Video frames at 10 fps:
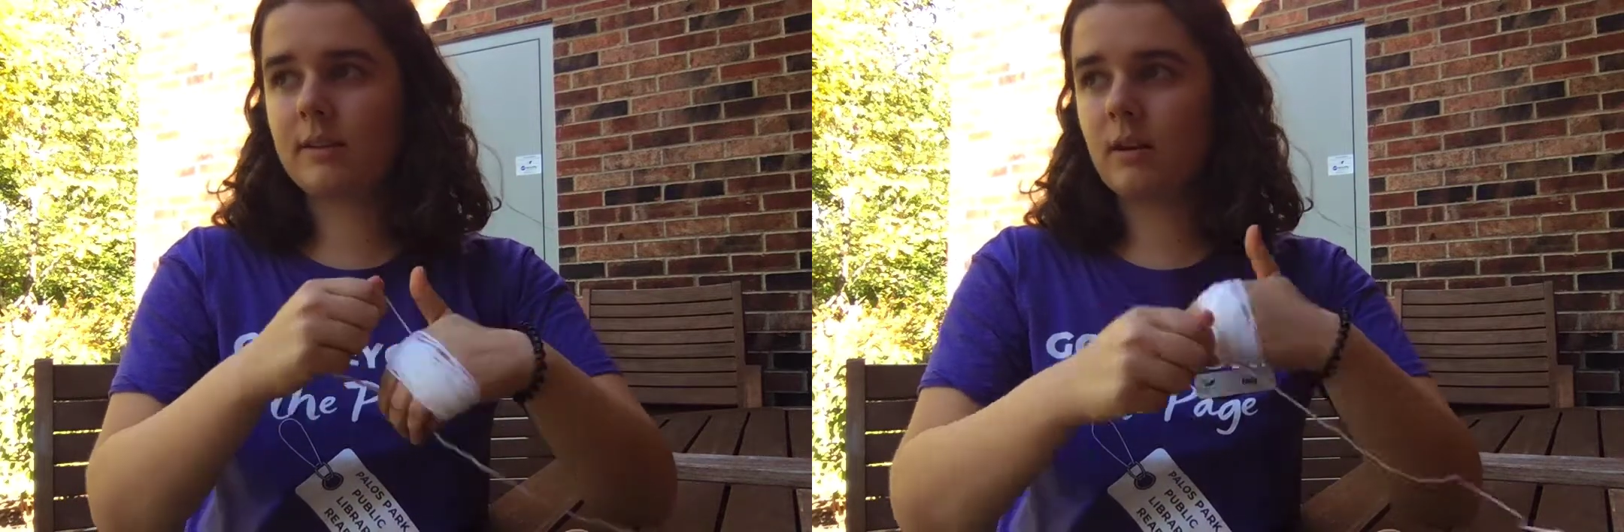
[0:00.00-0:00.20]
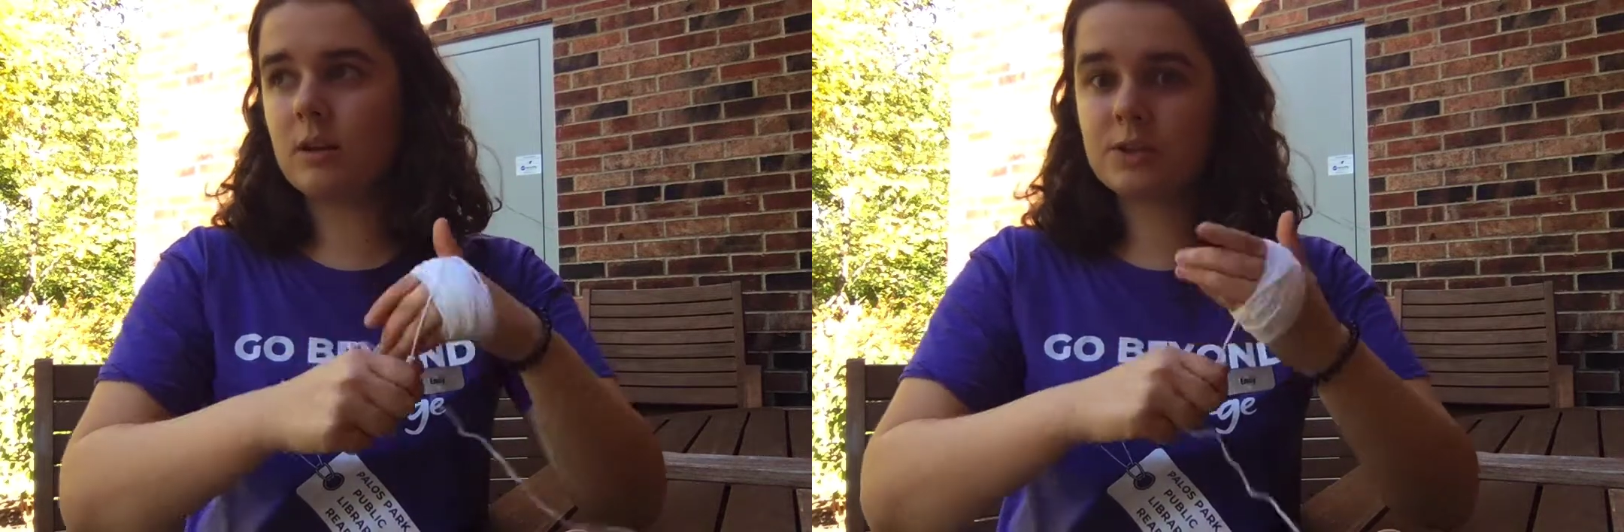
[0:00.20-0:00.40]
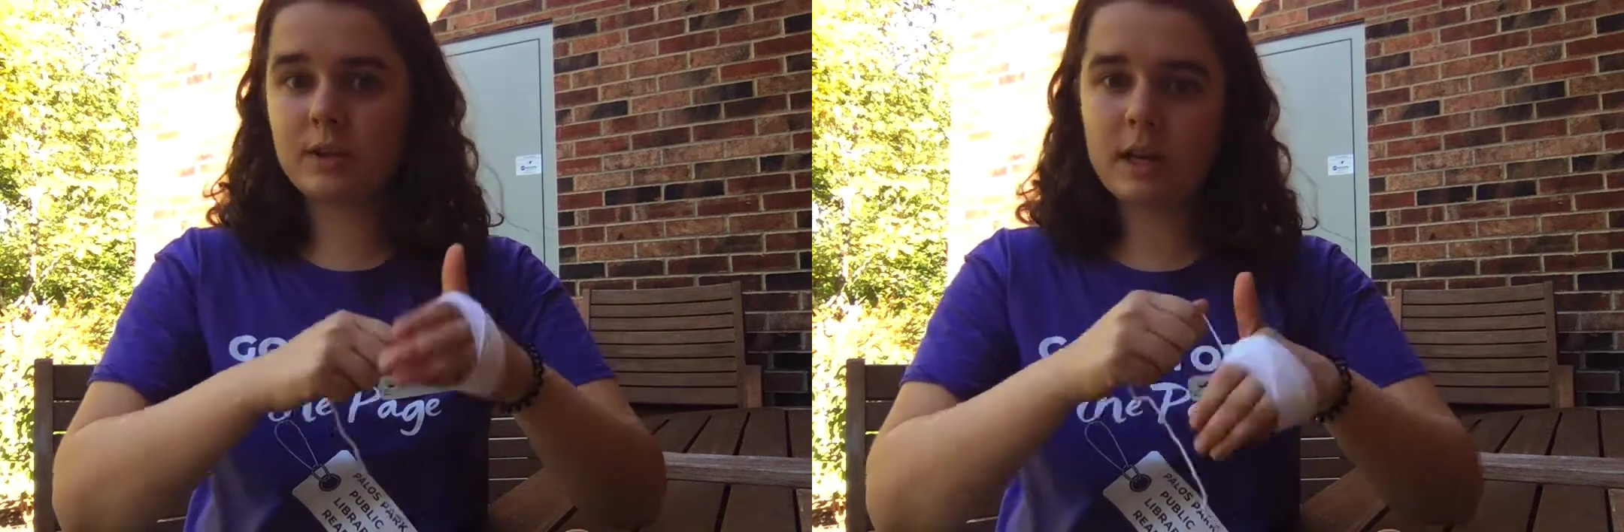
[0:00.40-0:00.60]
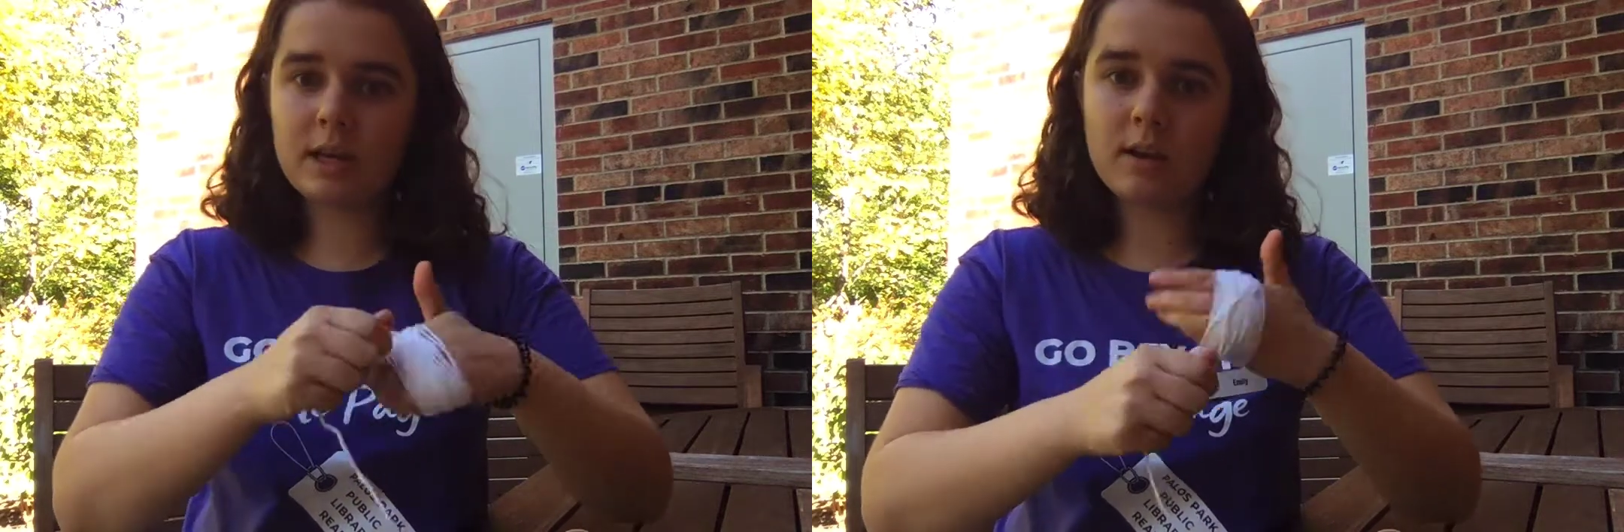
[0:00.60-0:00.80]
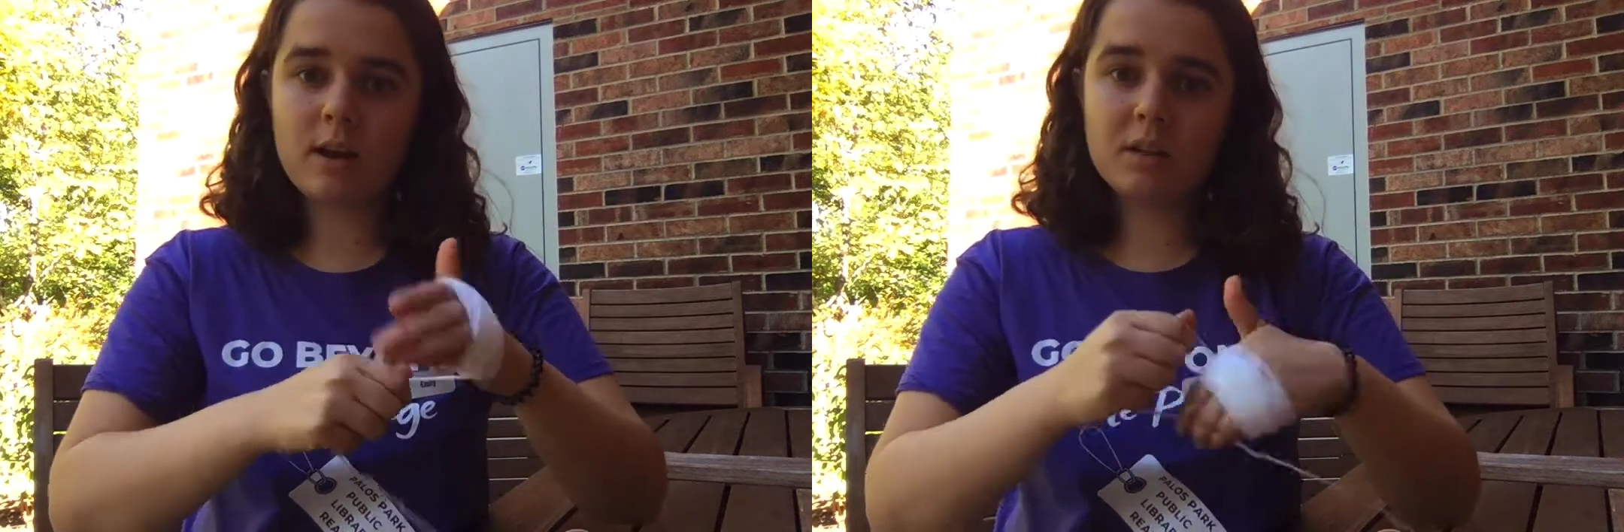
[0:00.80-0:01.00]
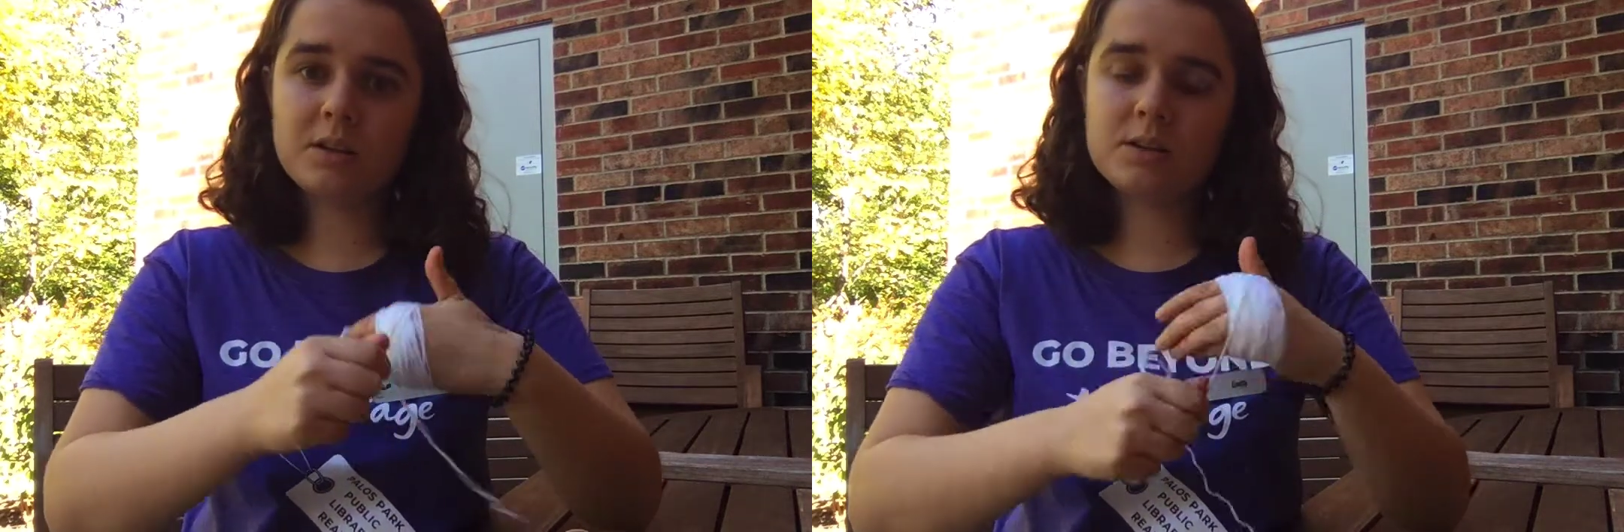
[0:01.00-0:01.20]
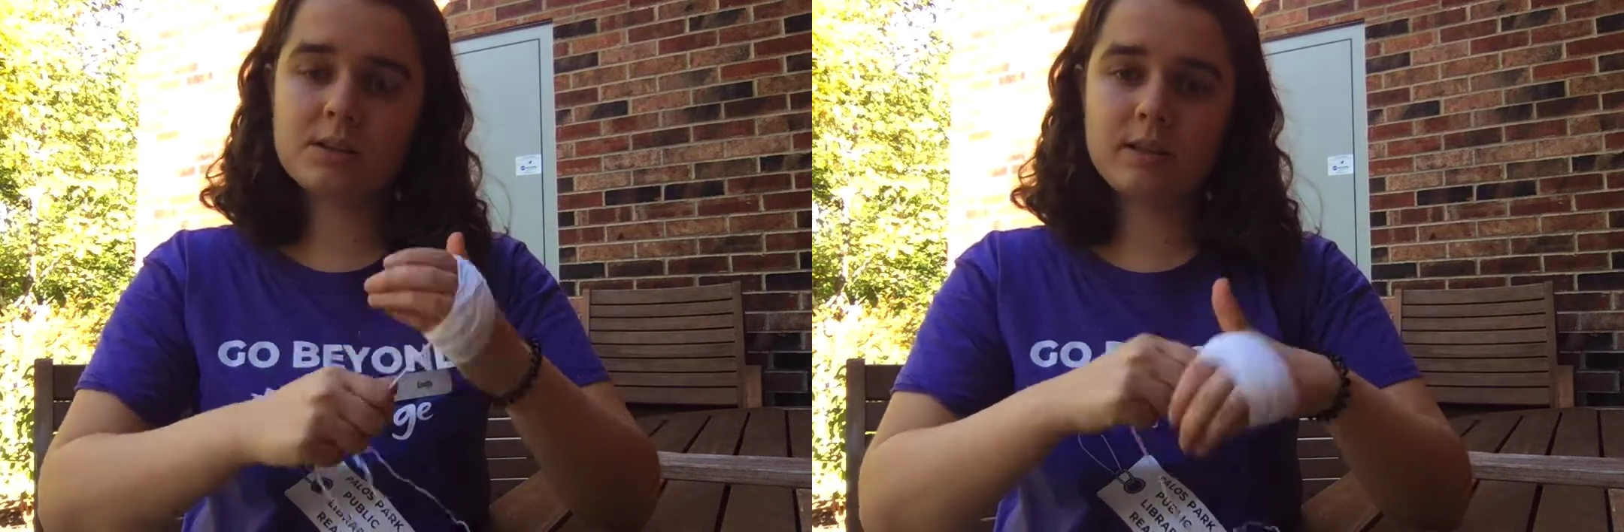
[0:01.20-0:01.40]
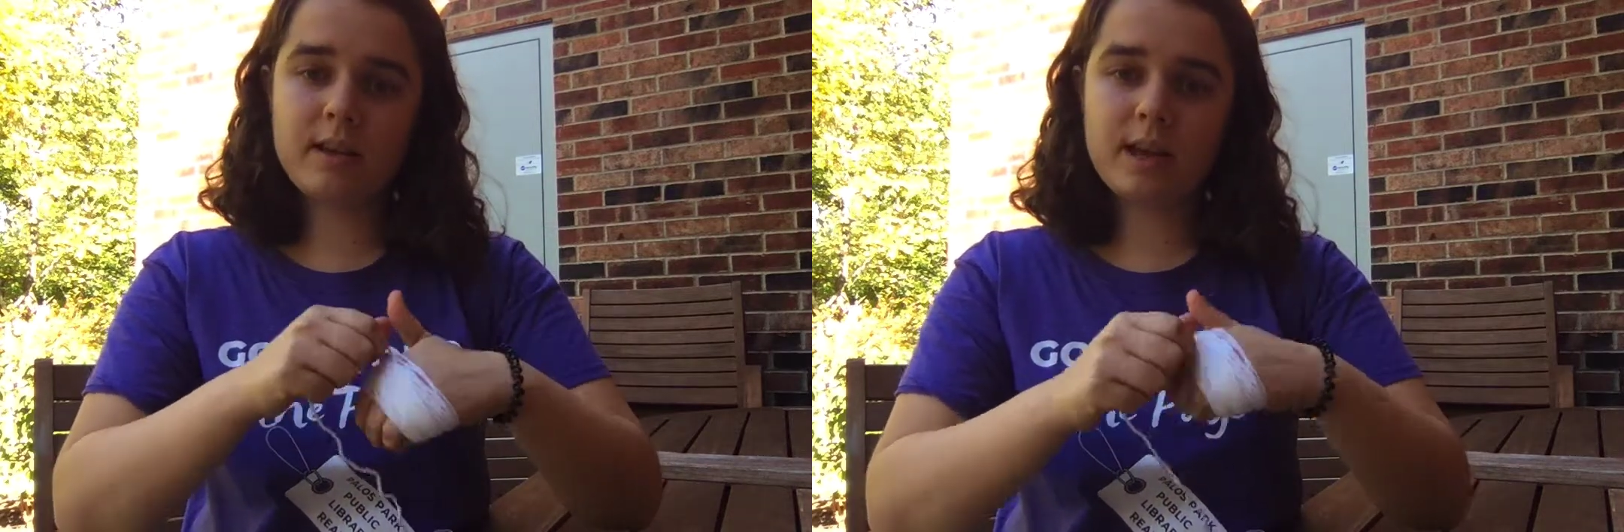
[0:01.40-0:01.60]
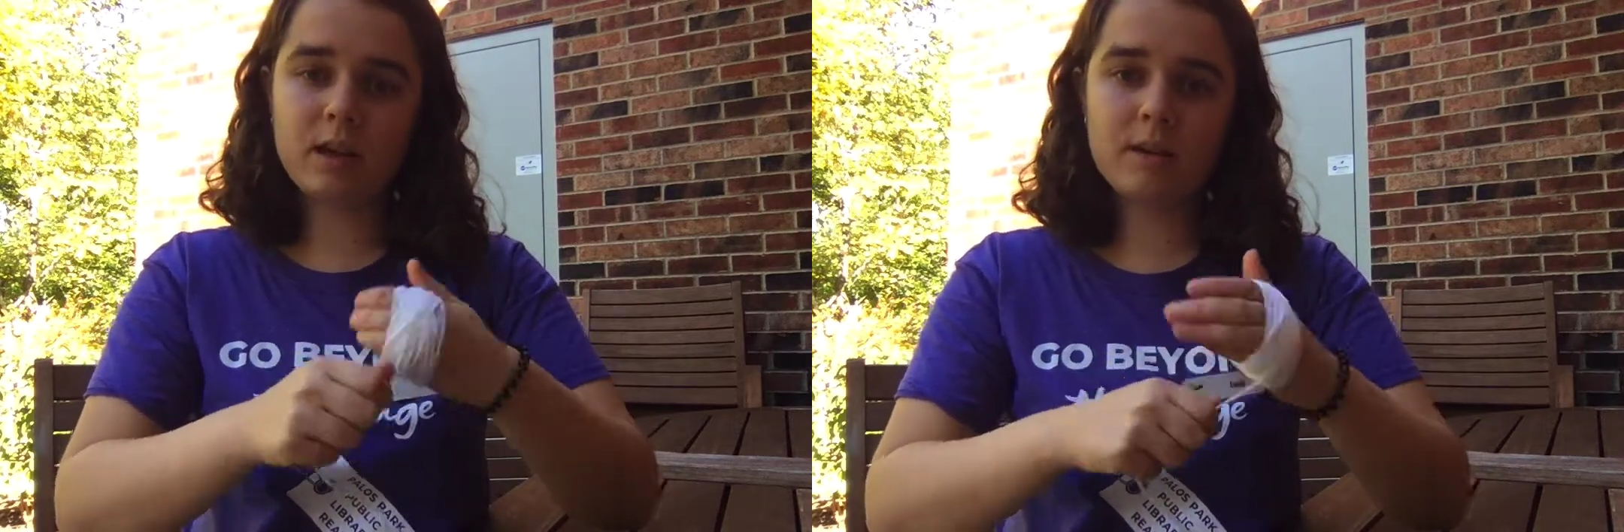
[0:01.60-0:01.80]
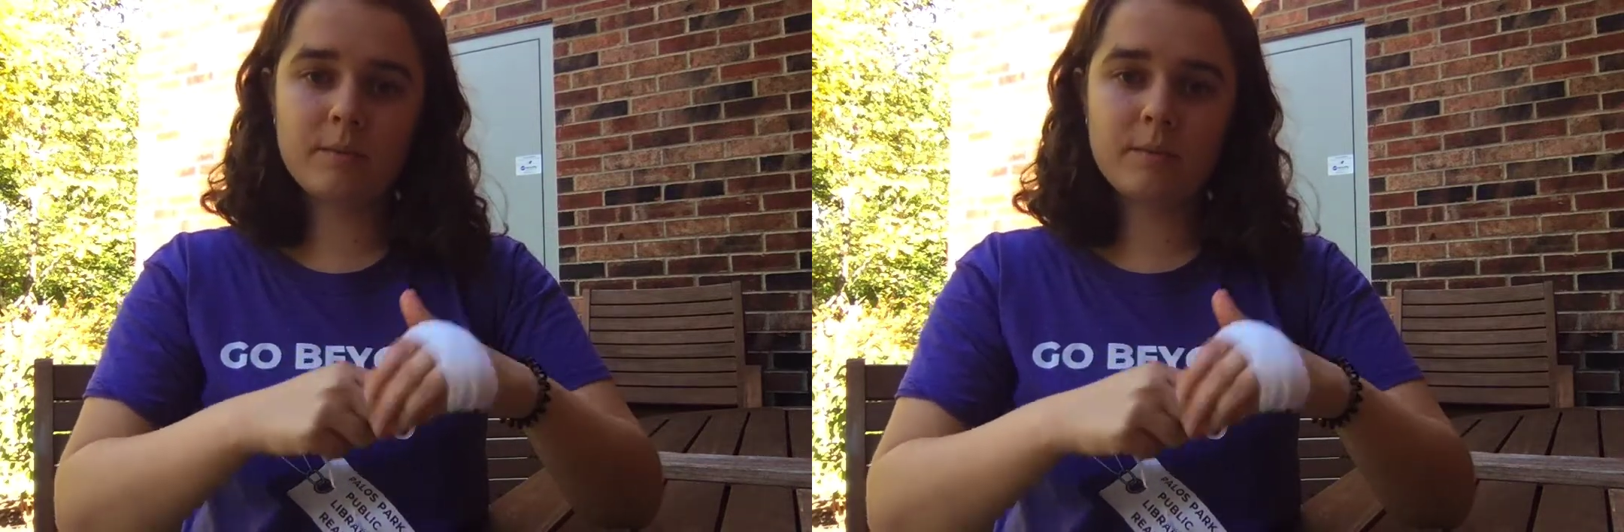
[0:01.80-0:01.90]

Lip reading: alternating colors like